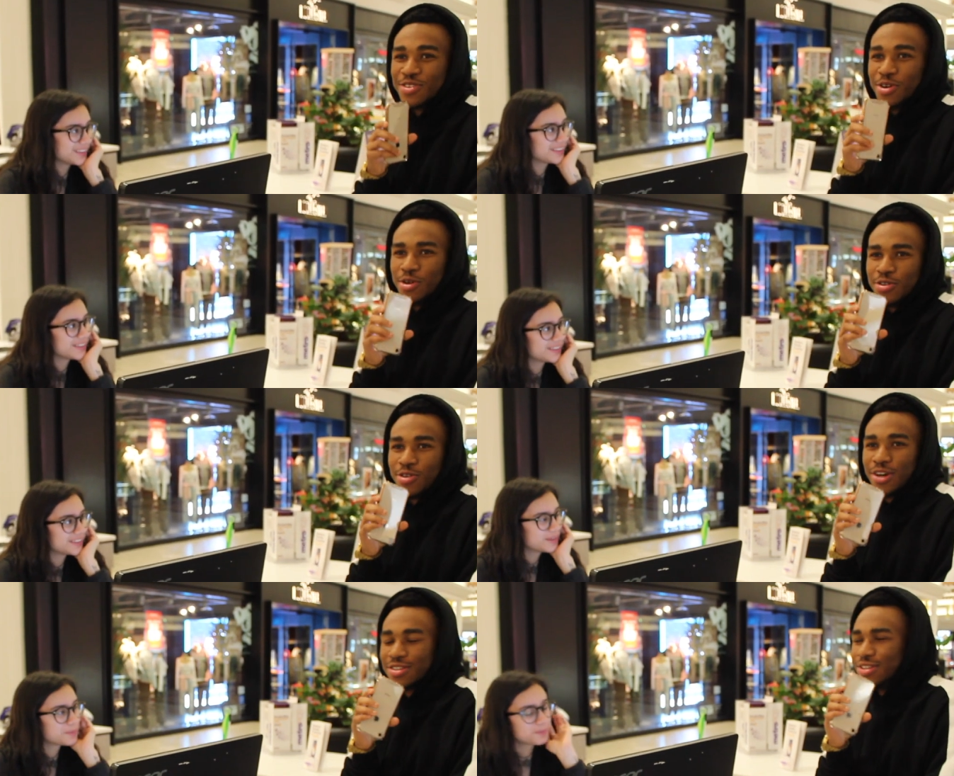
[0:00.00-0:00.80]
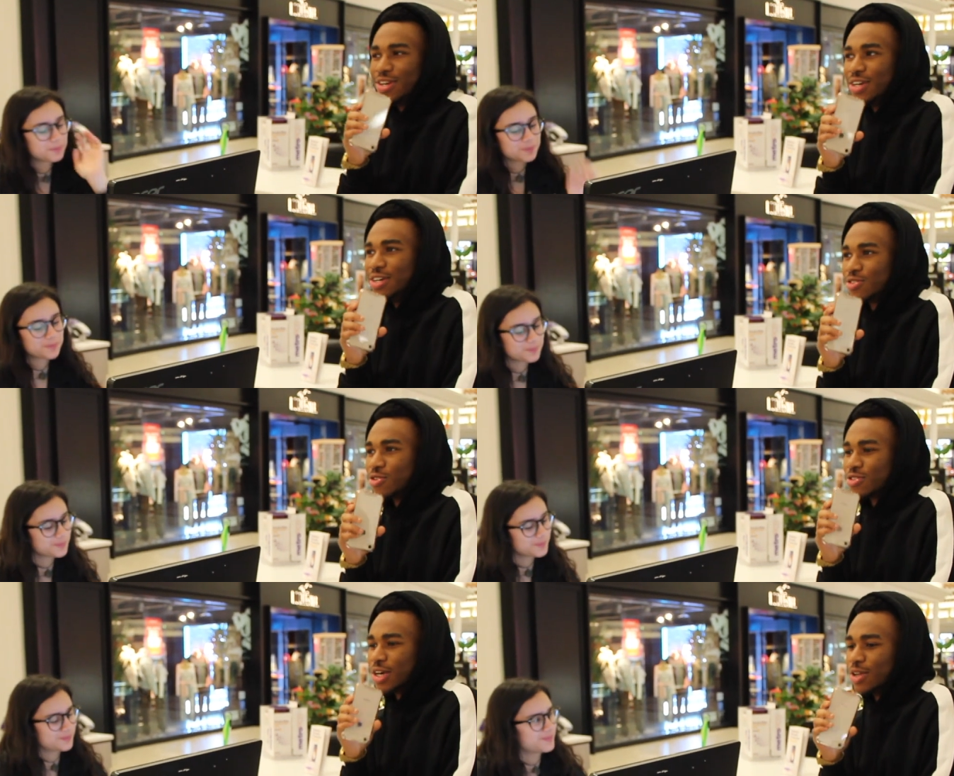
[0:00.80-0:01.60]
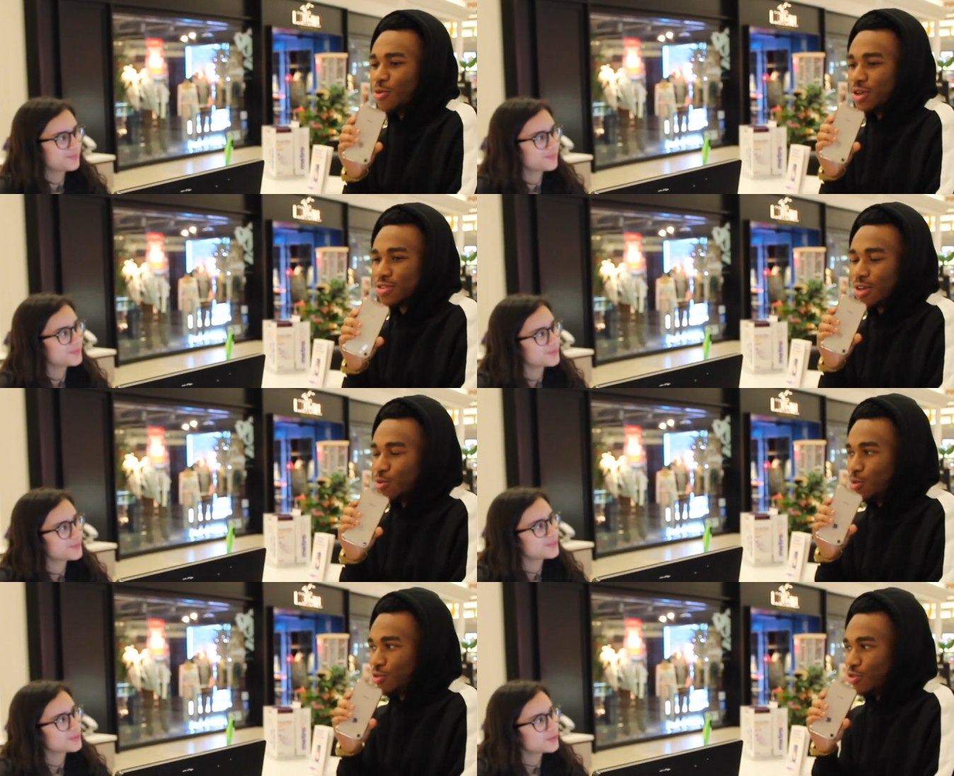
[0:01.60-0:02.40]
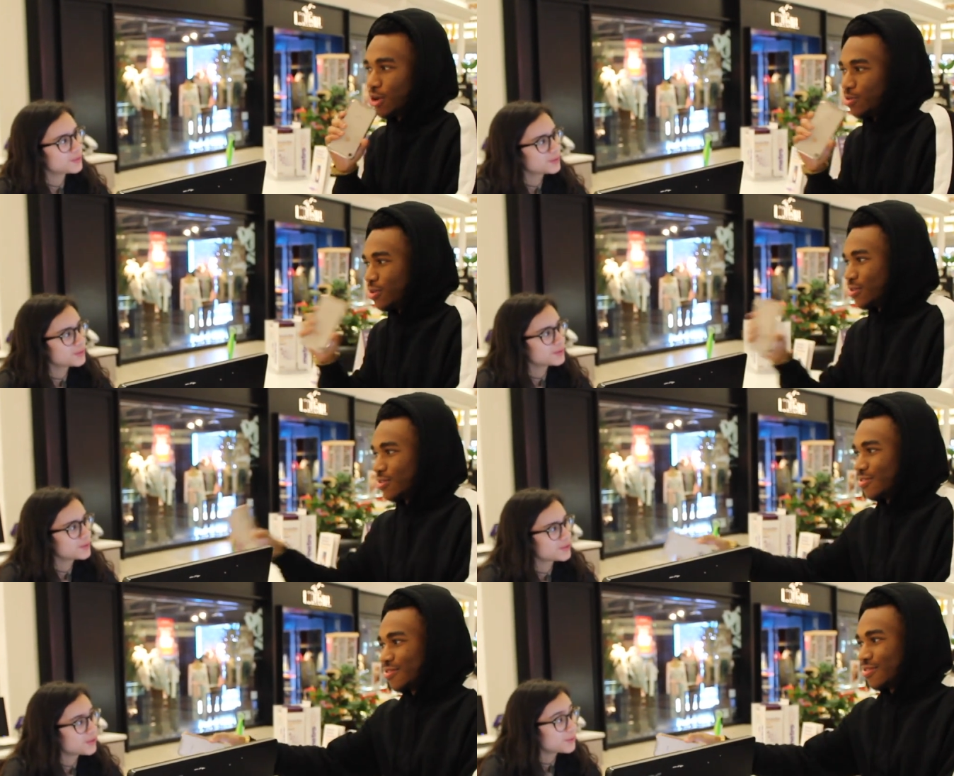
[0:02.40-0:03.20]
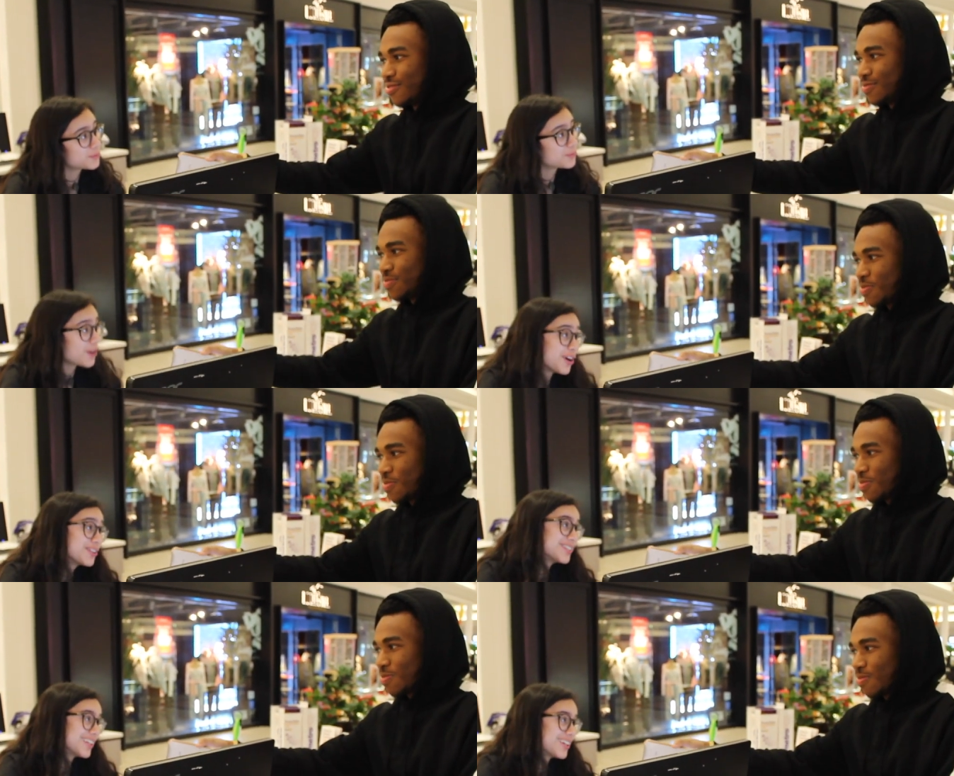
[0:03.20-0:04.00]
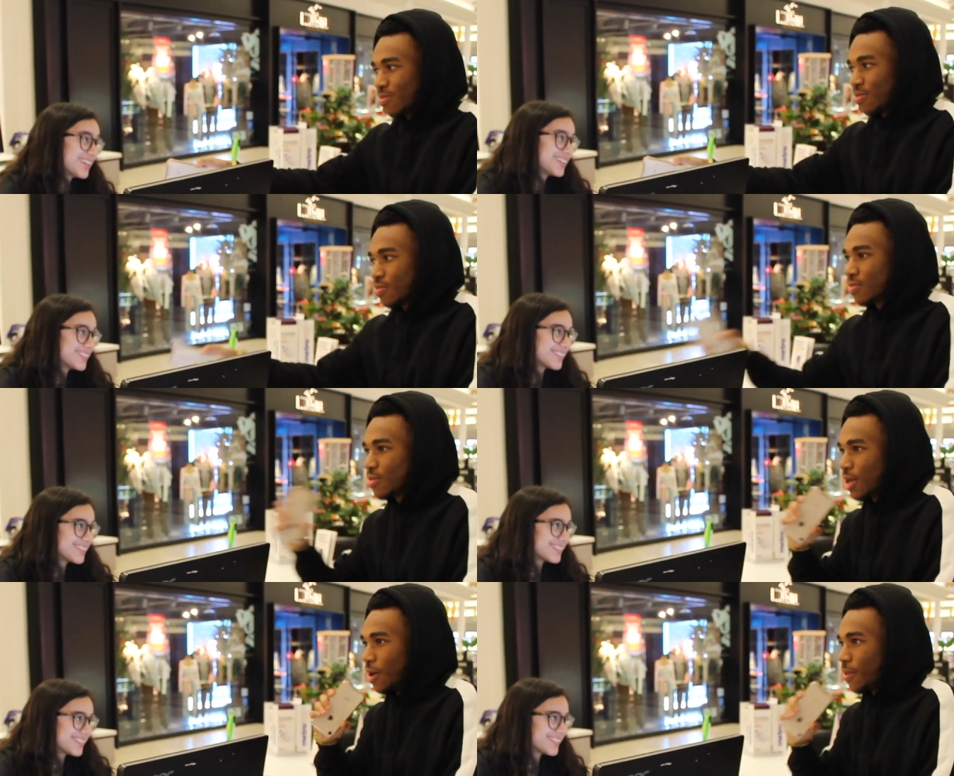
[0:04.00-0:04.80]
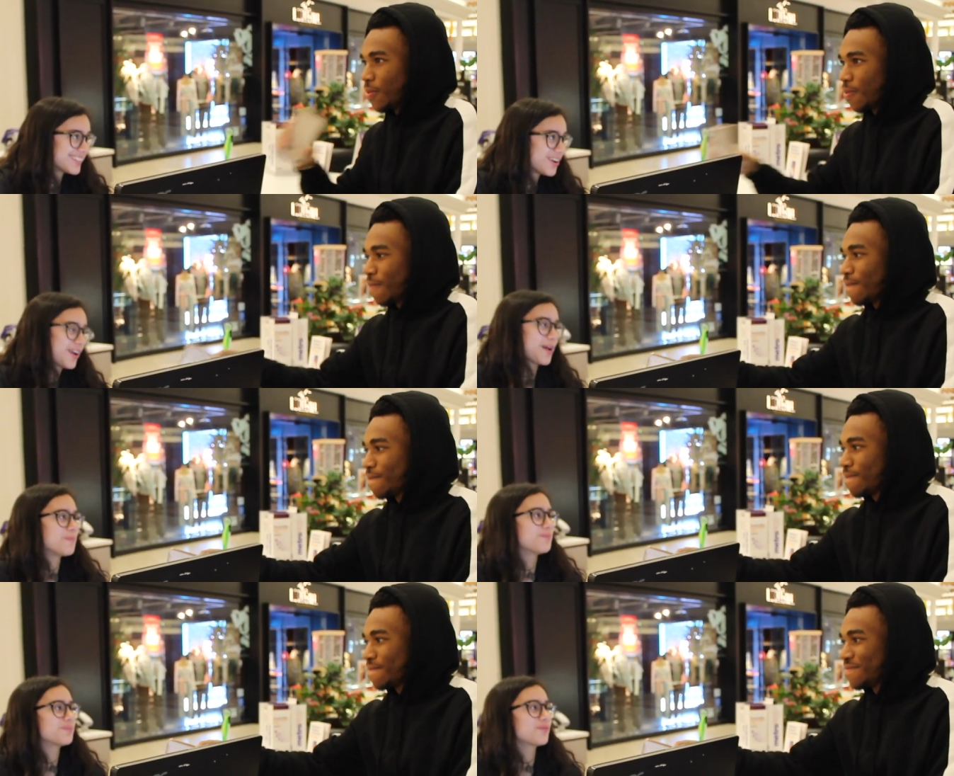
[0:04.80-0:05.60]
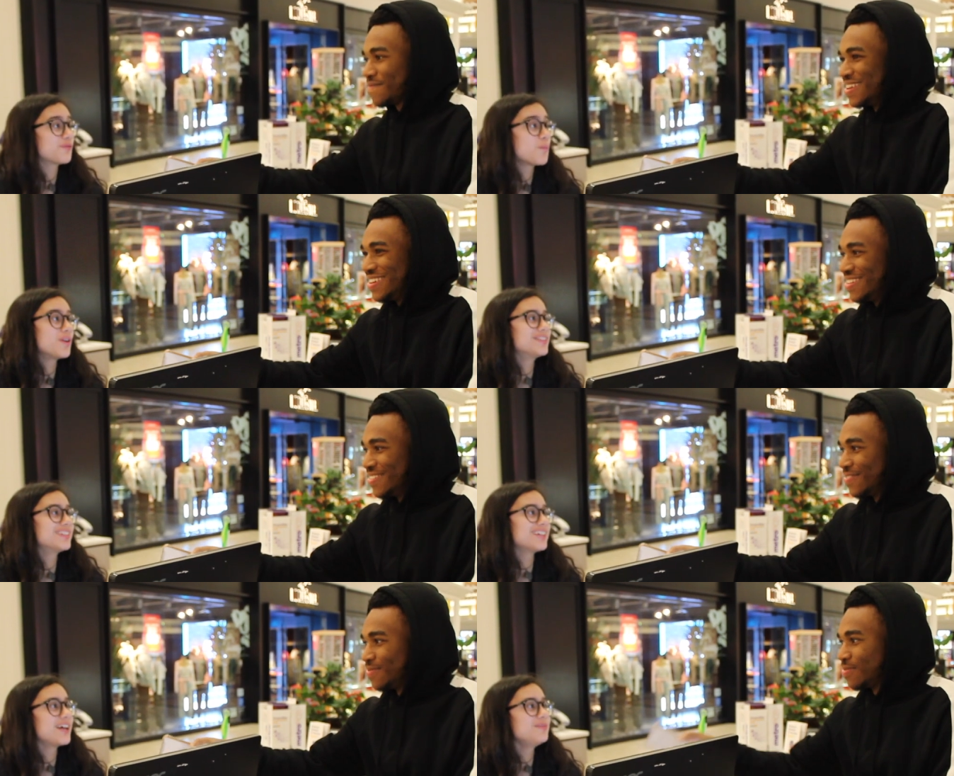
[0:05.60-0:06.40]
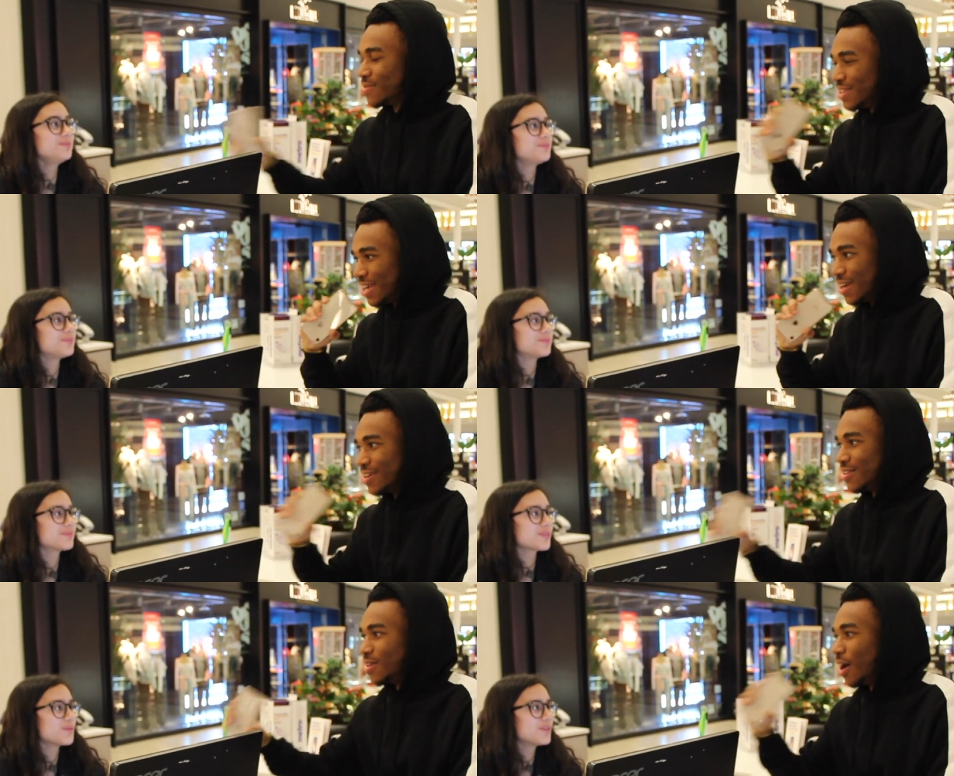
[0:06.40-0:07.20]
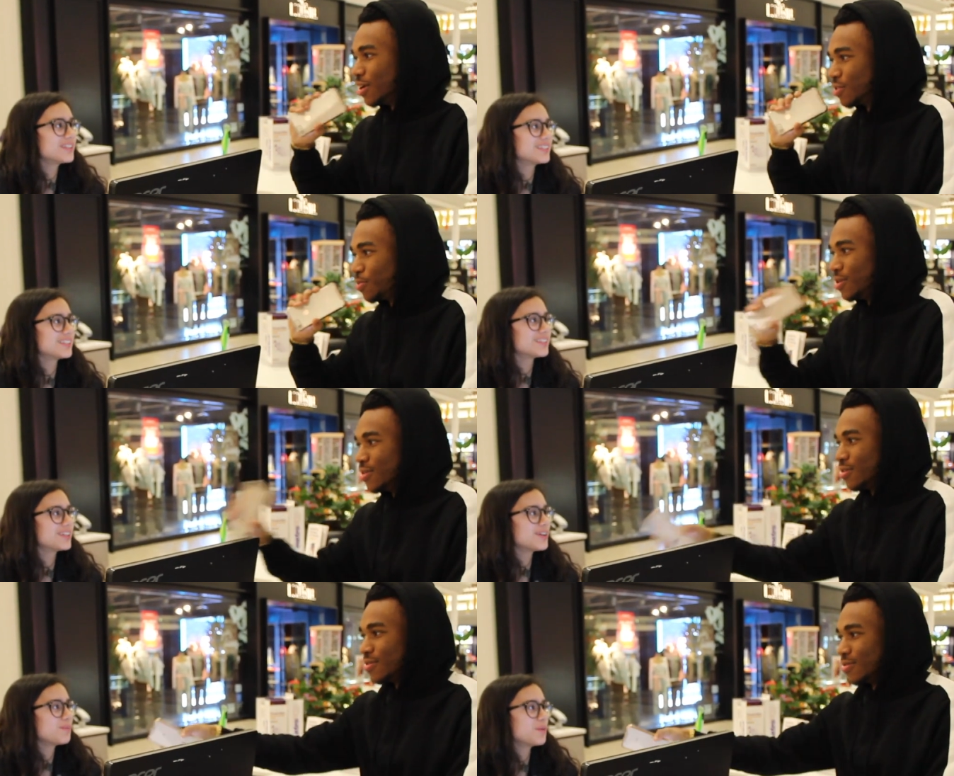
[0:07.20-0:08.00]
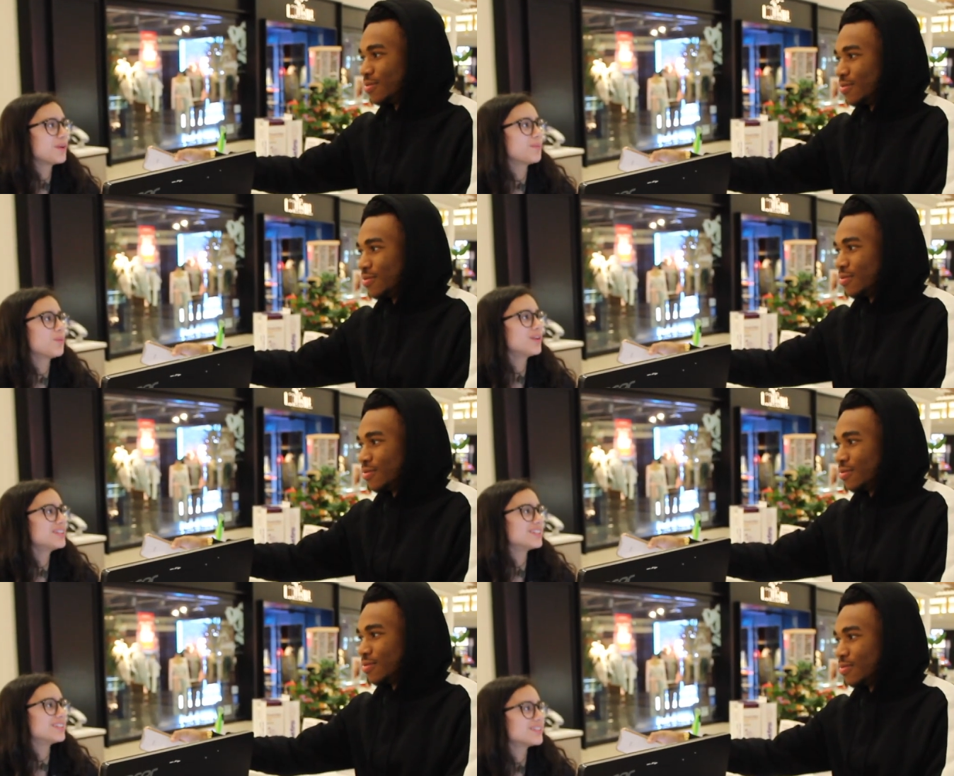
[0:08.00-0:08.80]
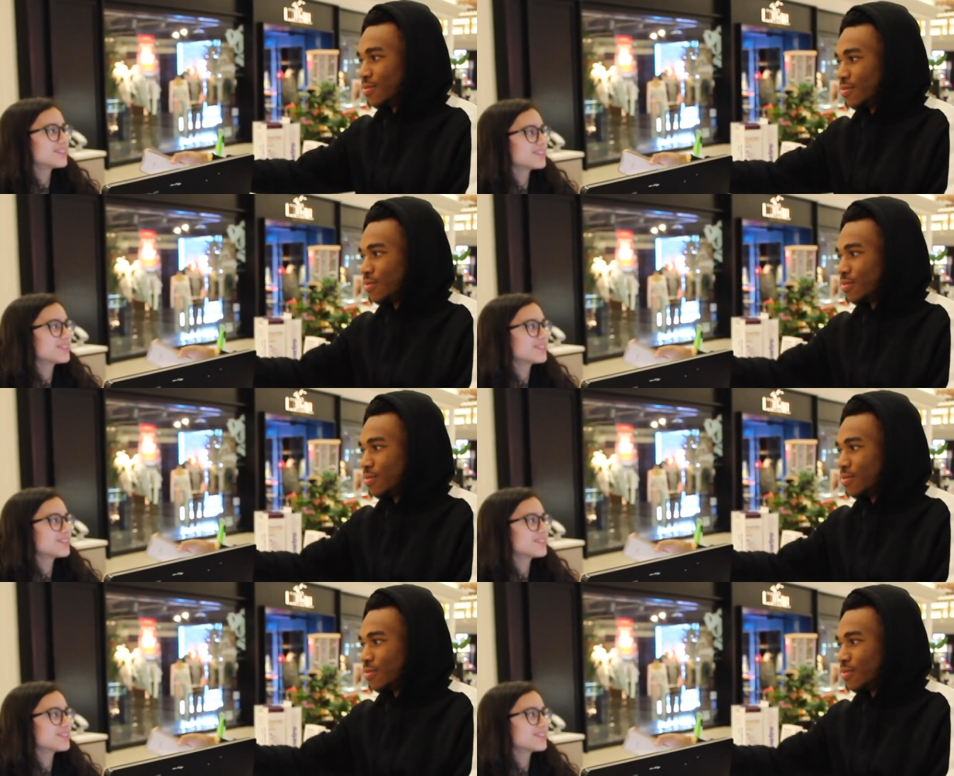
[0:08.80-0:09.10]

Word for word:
Speaker 1: so the question today is on a scale of one to ten, what would you rate me?
Speaker 2: Are you serious? Yeah. Okay. From one to ten?
Speaker 1: Yeah. Honest opinion.
Speaker 2: But wait, but what is this?